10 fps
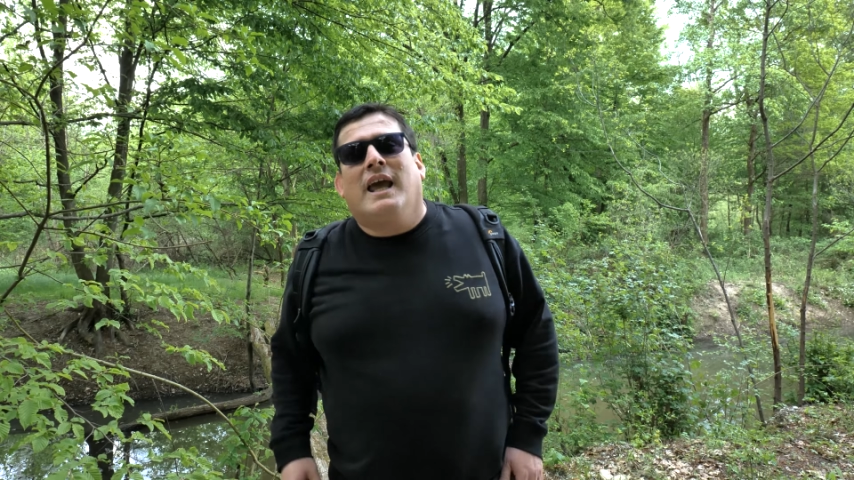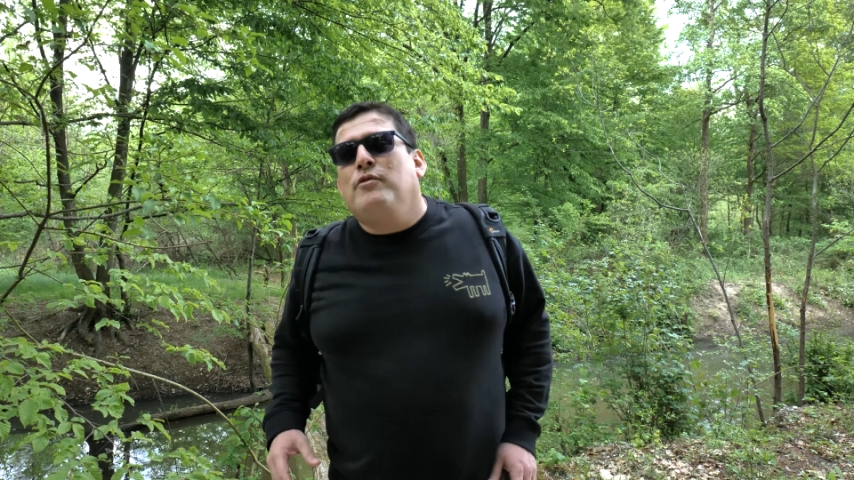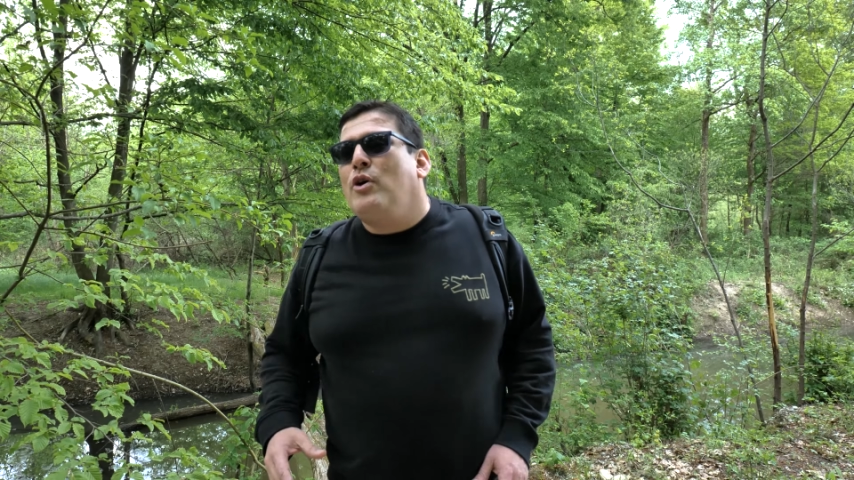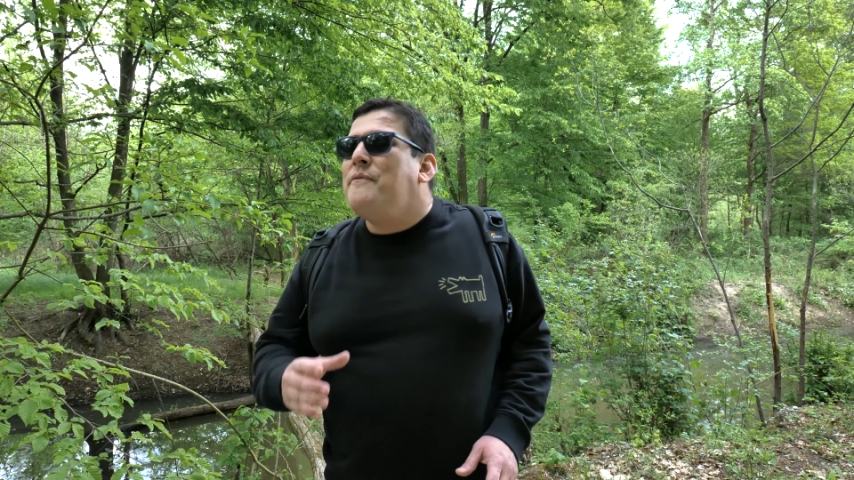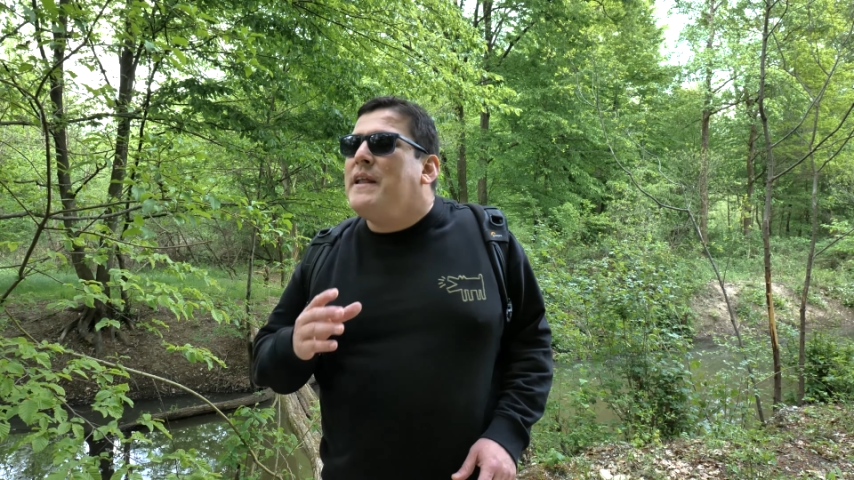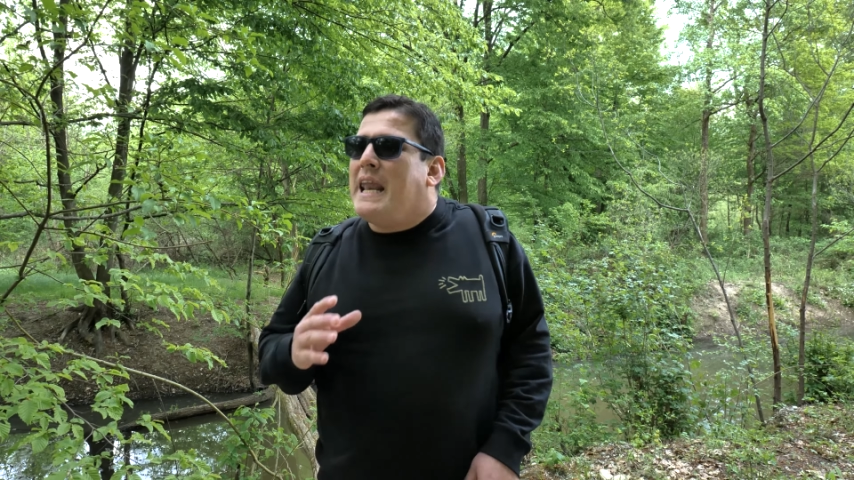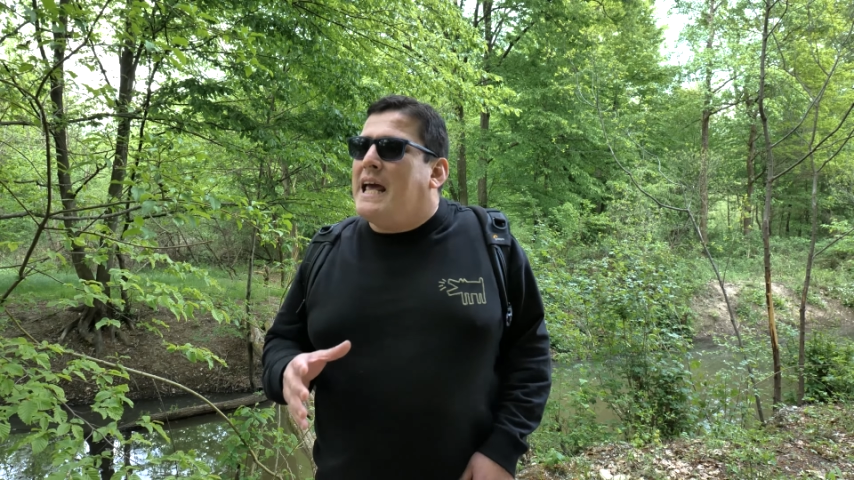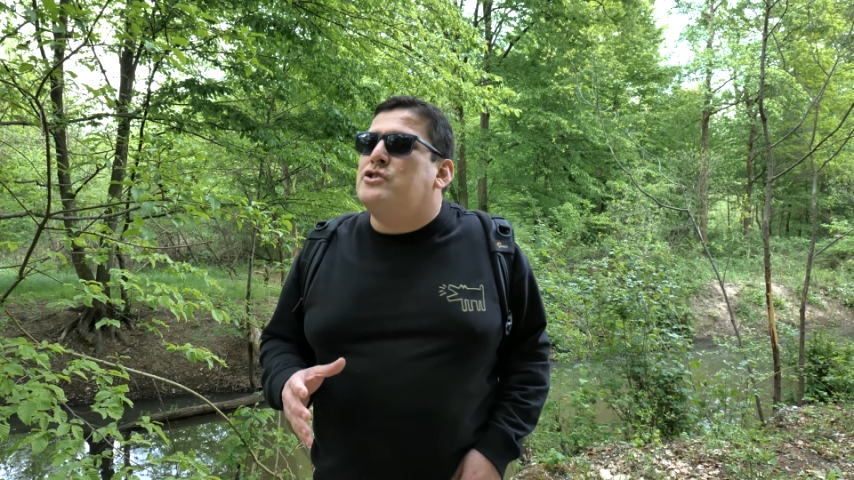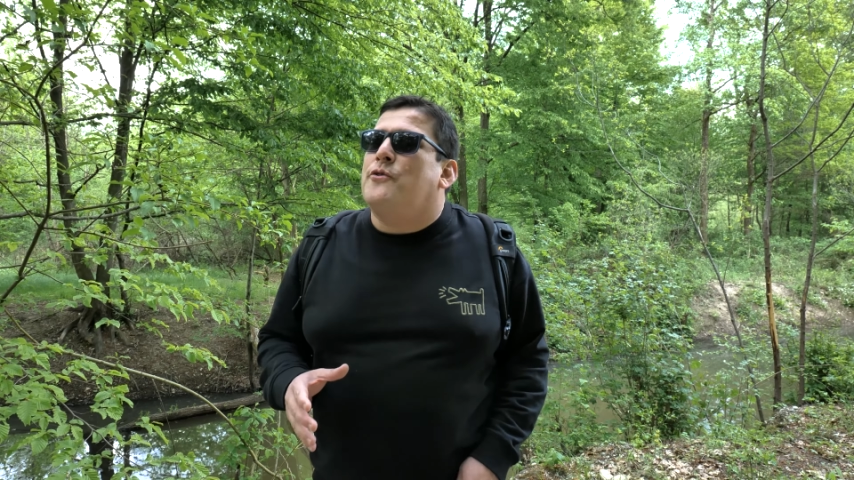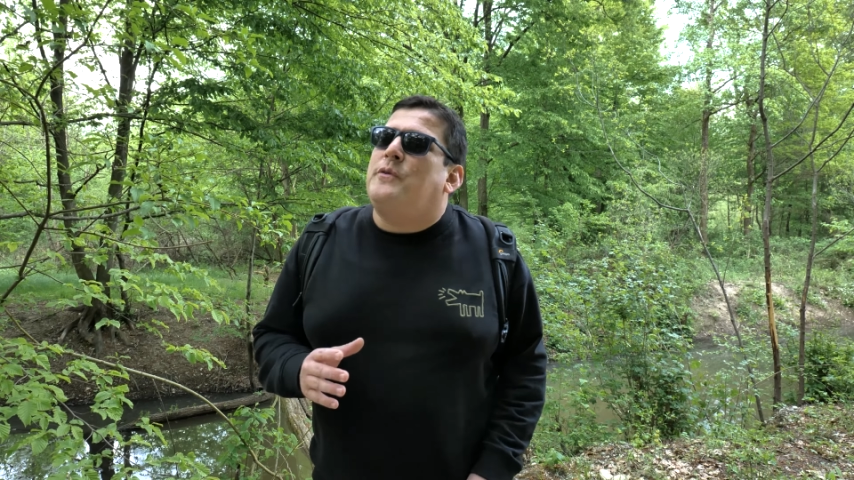If you have a
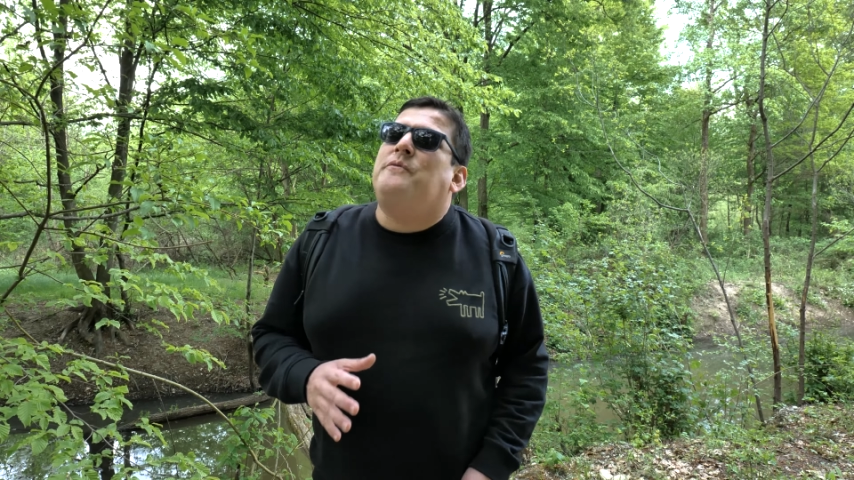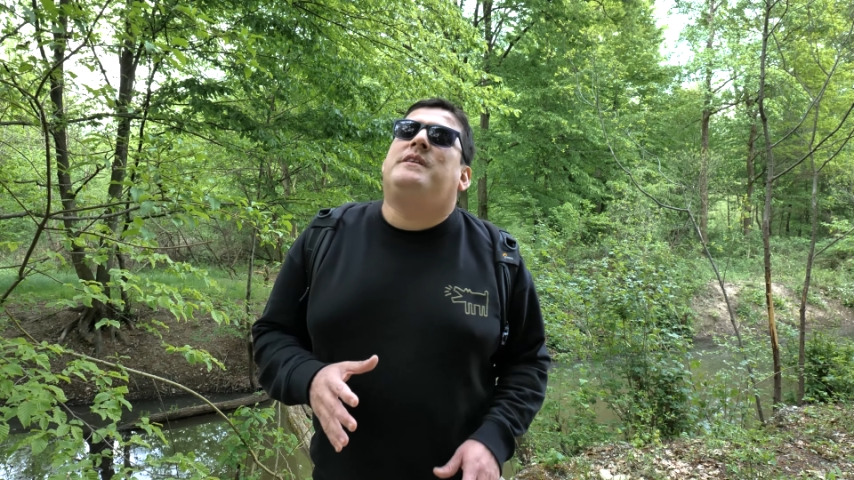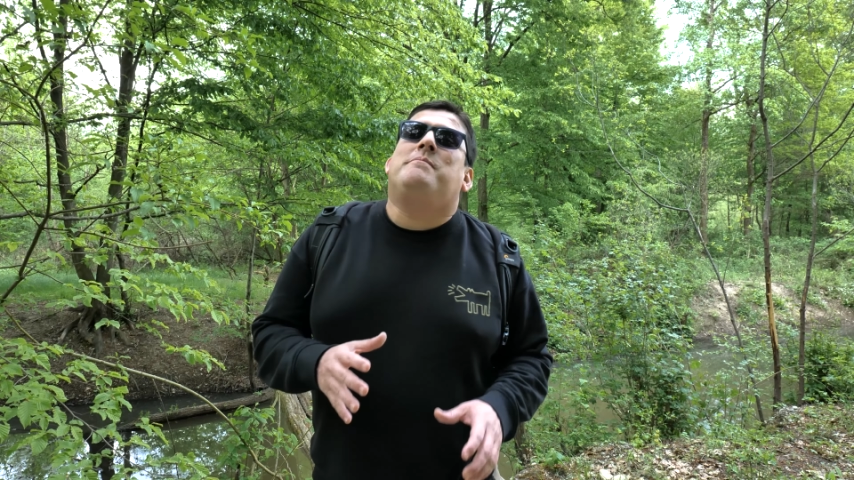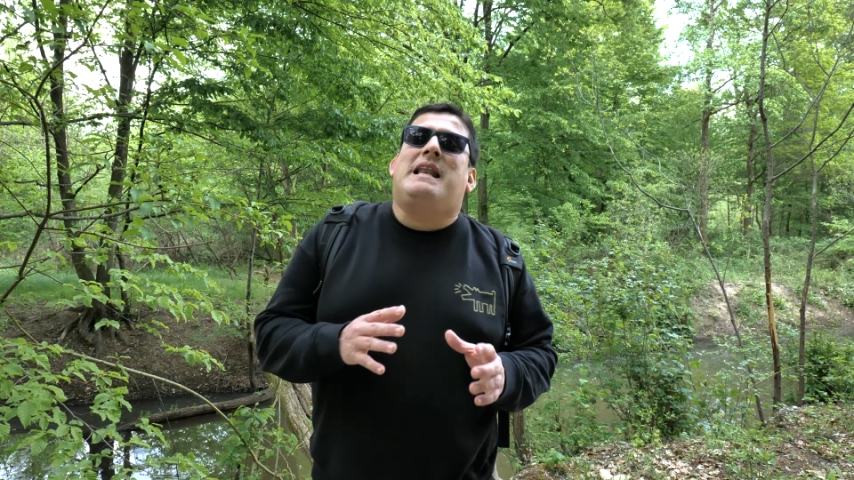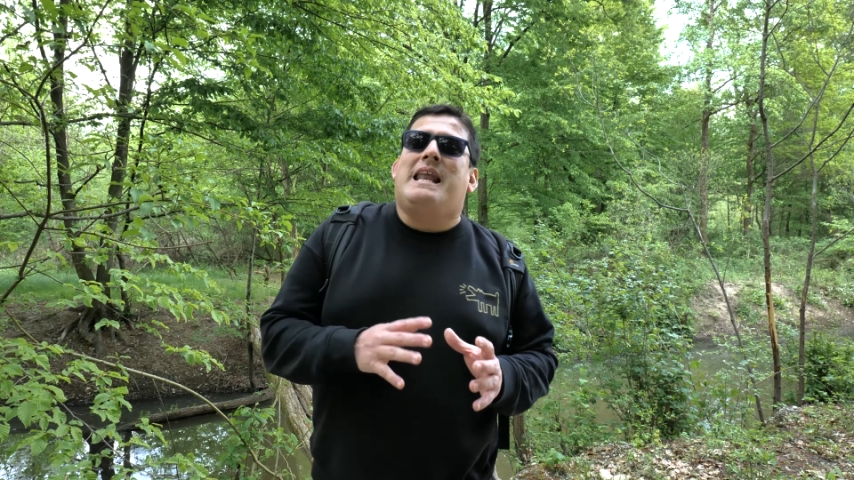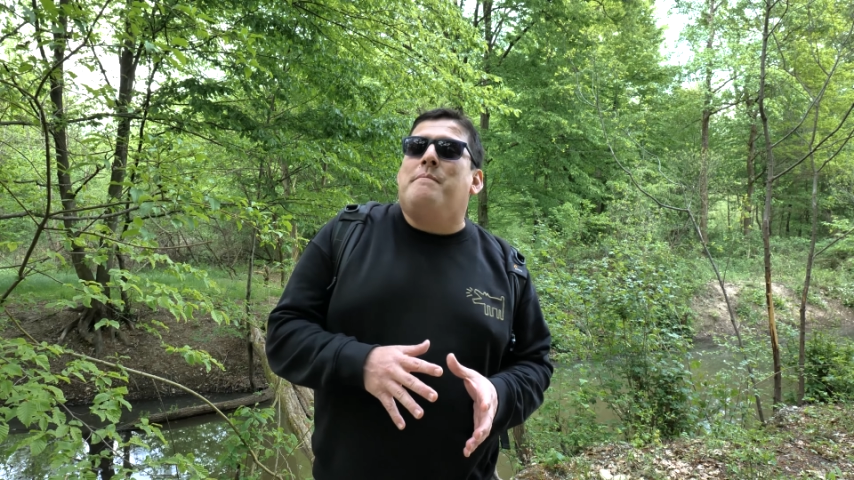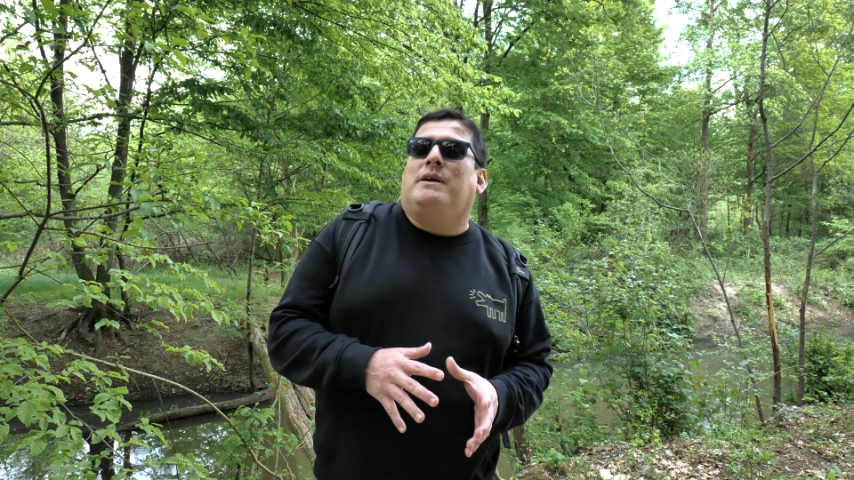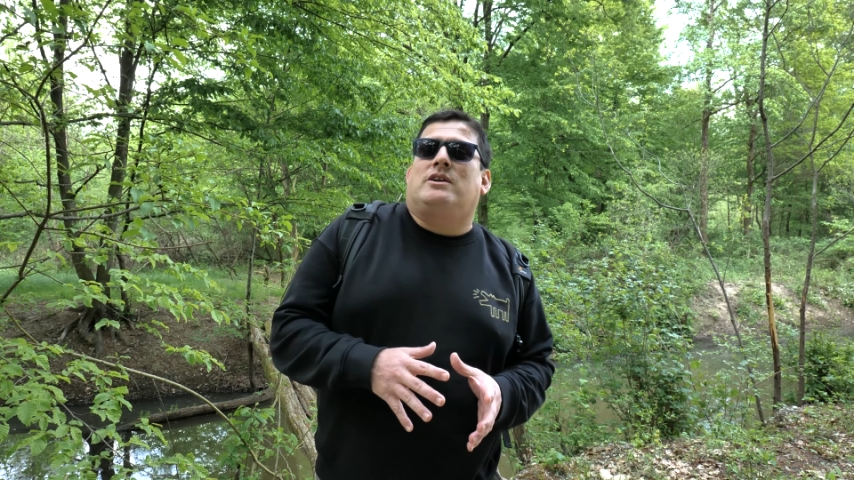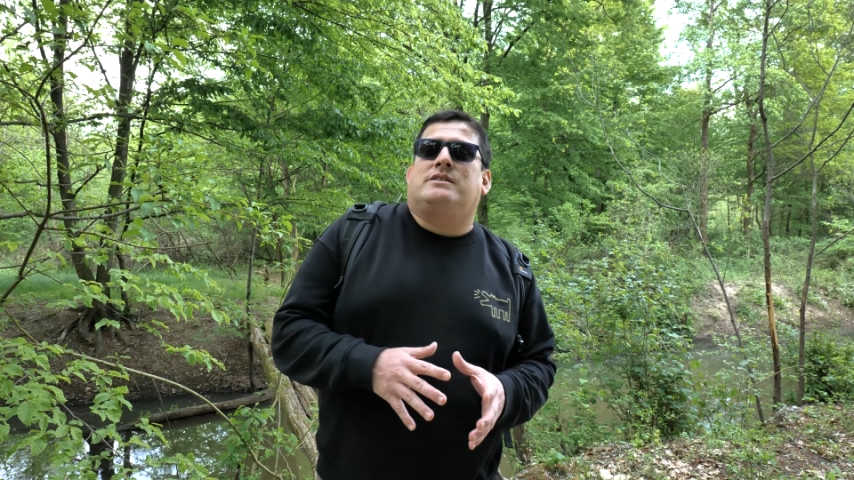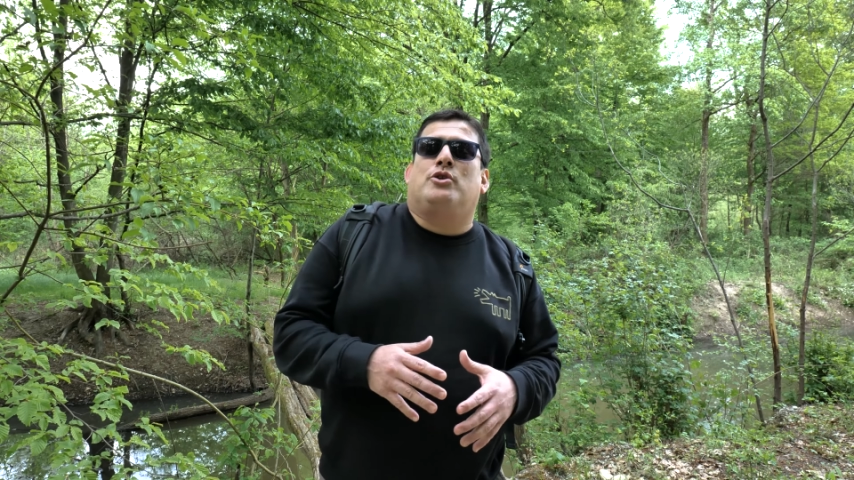lens of 50 millimeters